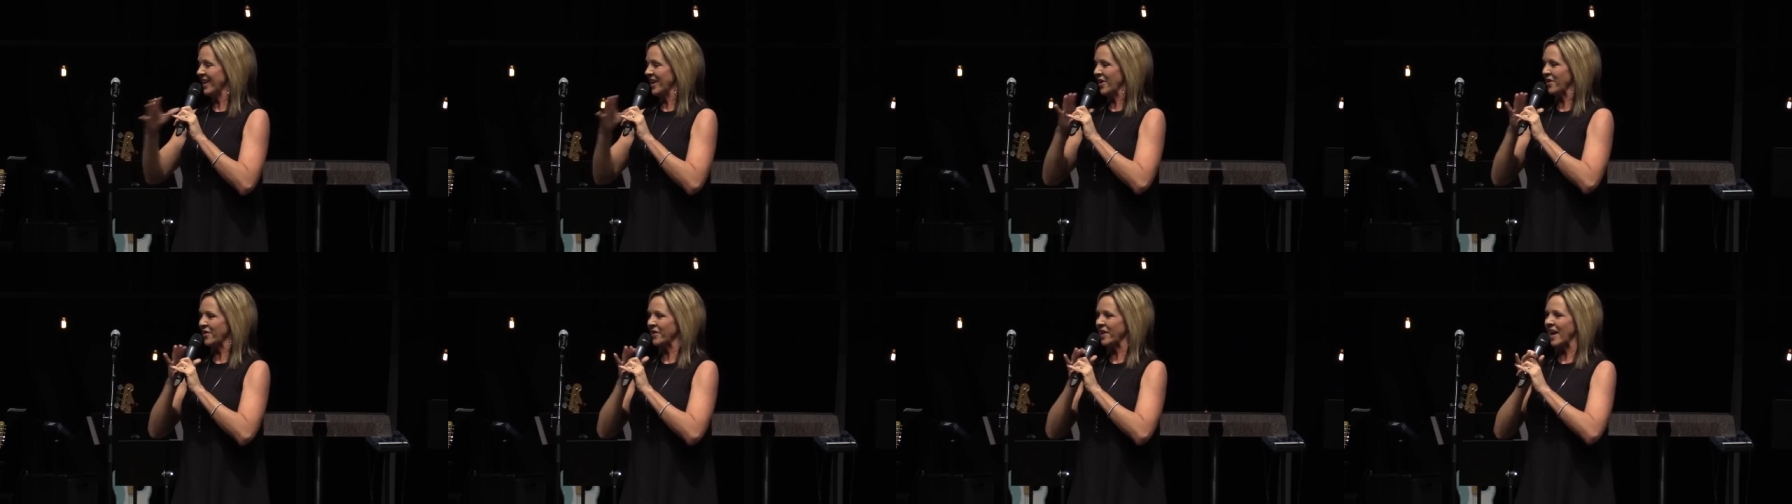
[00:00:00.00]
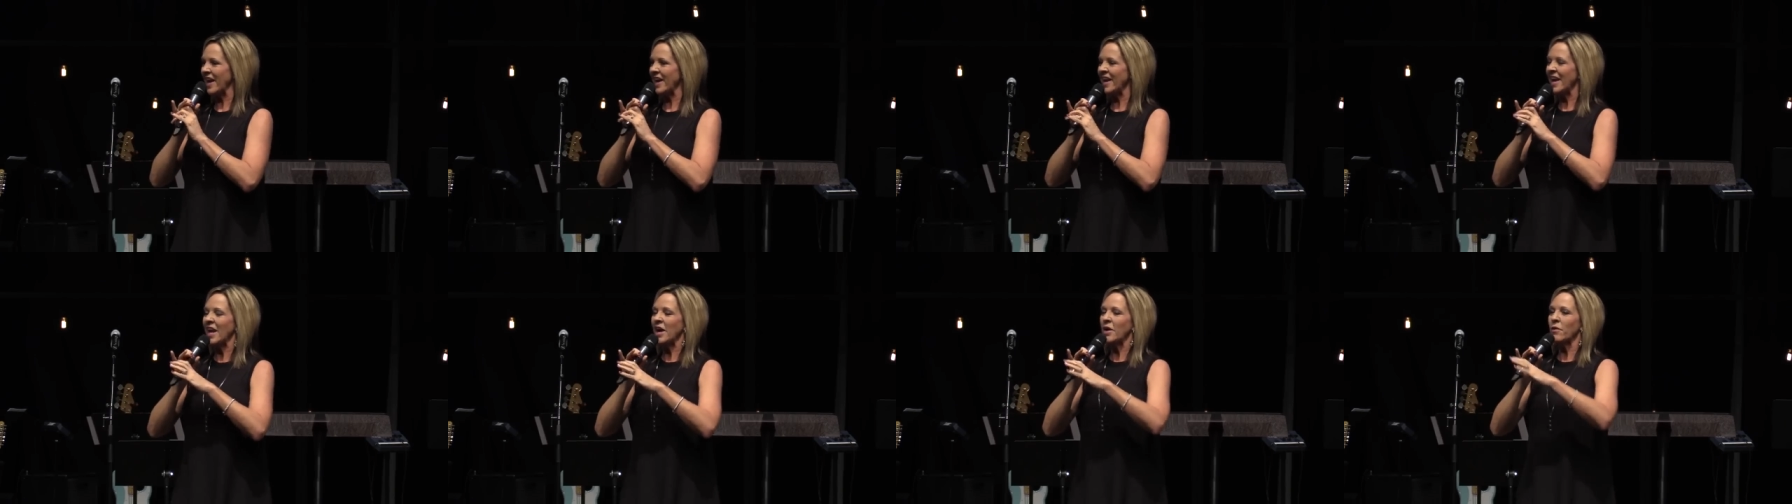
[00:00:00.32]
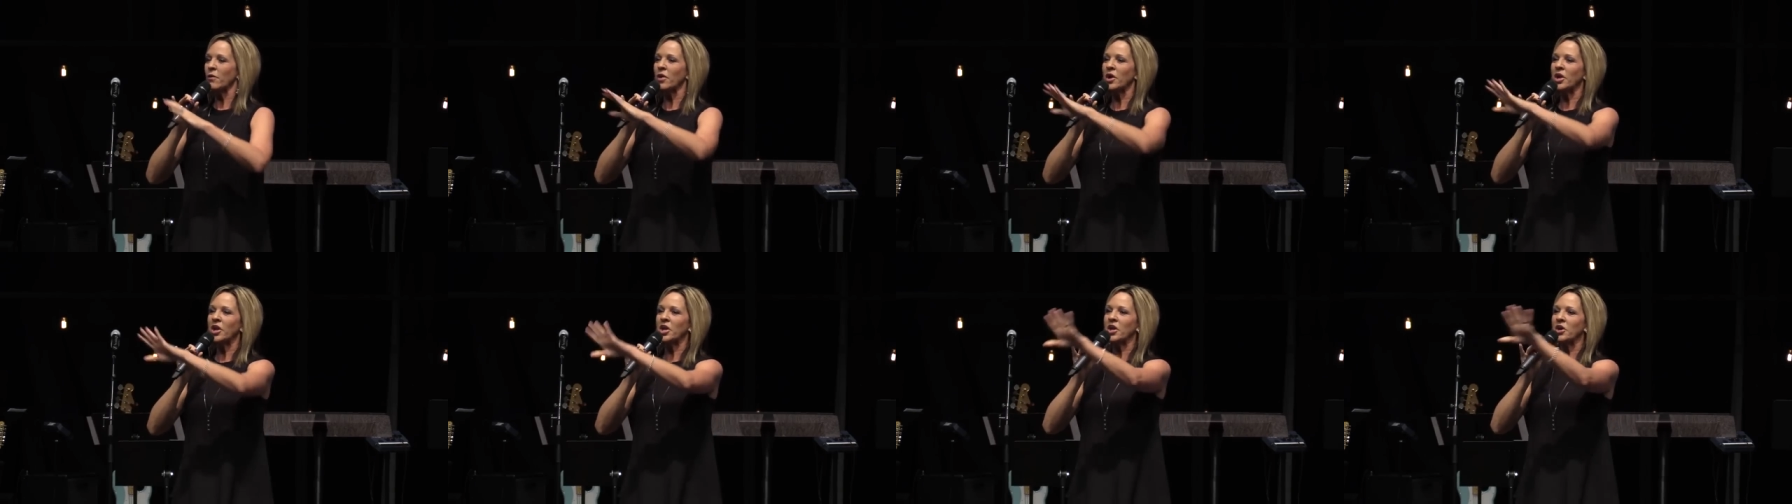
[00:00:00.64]
okay
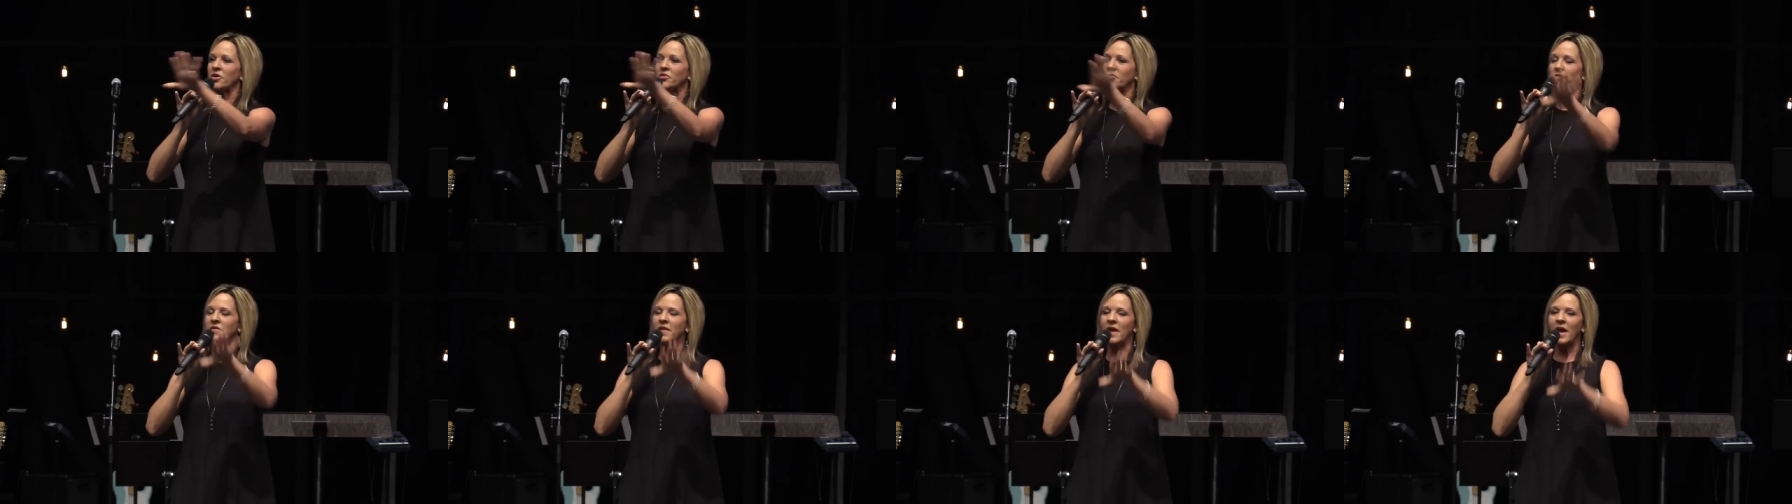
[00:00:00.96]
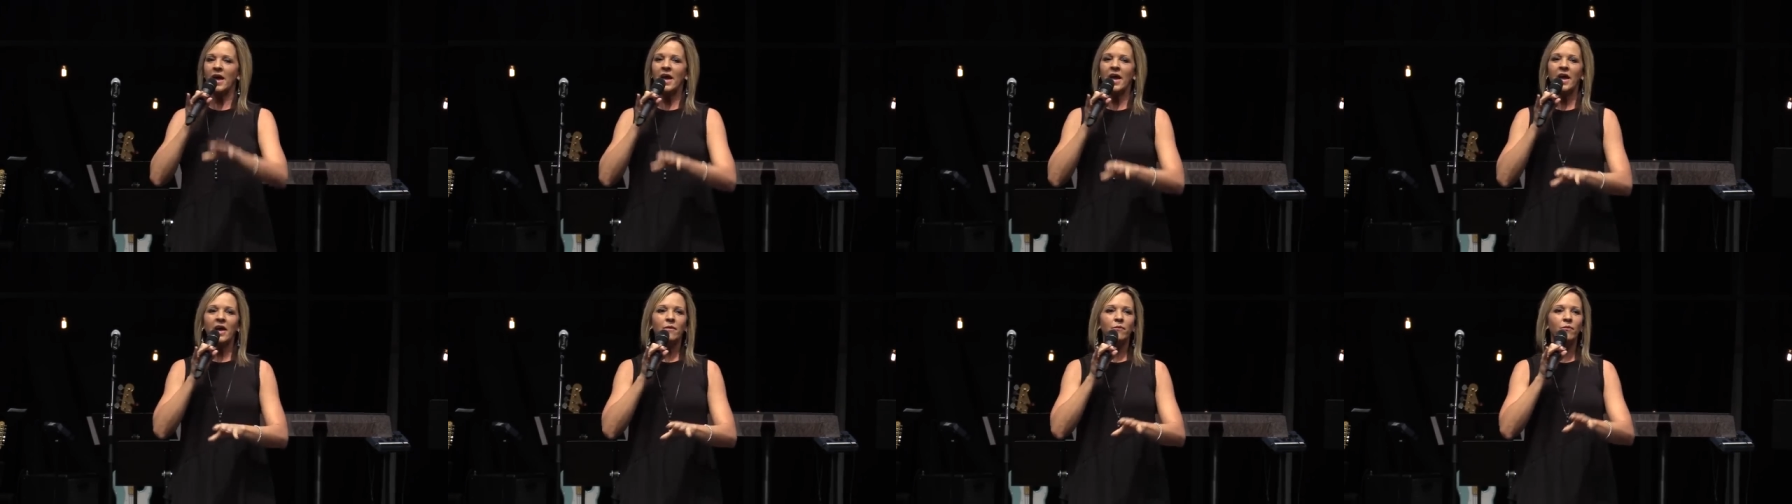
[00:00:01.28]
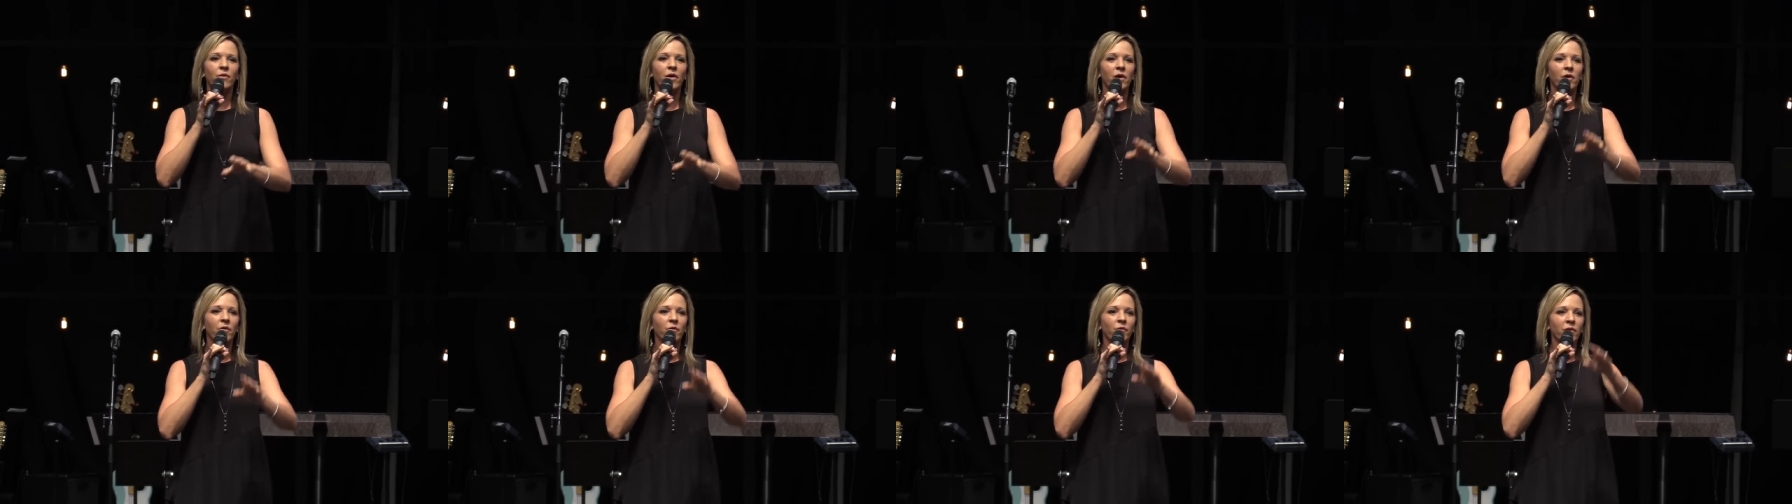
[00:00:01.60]
we're going to go through that
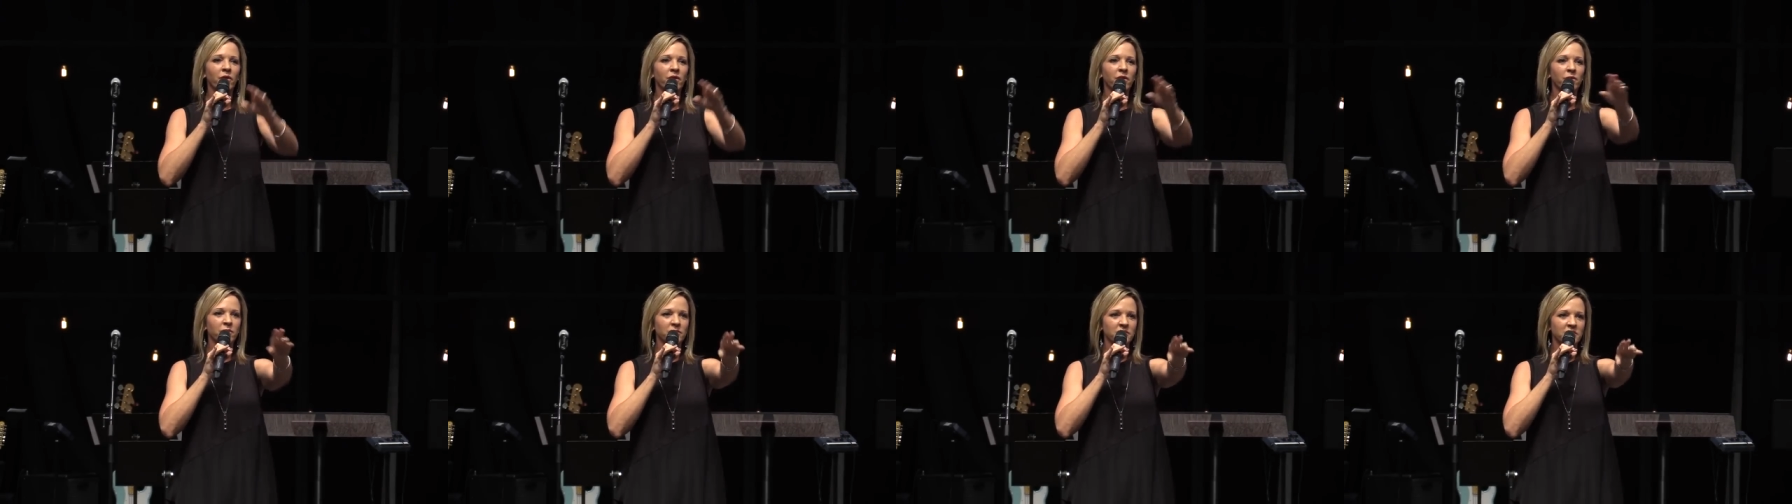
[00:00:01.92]
what we're